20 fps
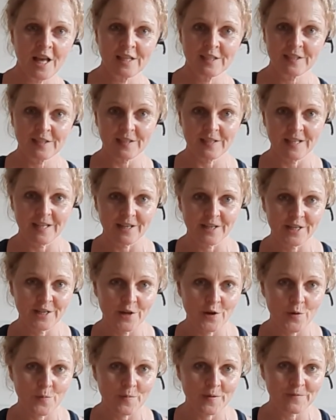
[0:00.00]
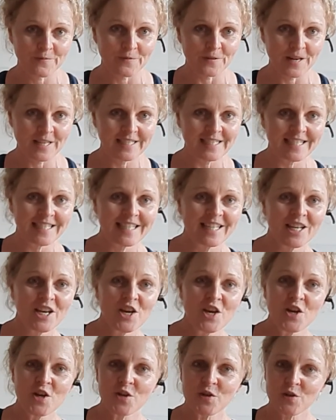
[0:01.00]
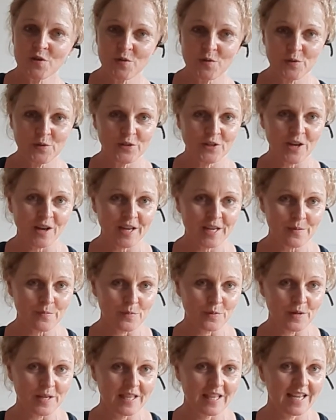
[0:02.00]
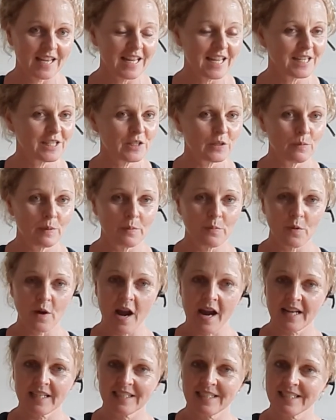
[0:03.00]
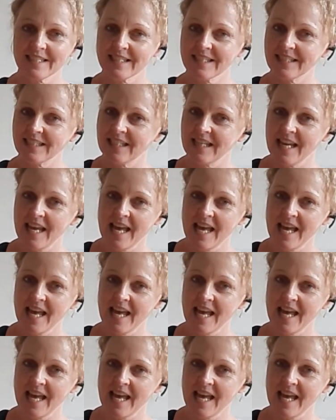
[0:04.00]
So there you go, my friends. Ujjayi breathing to be practiced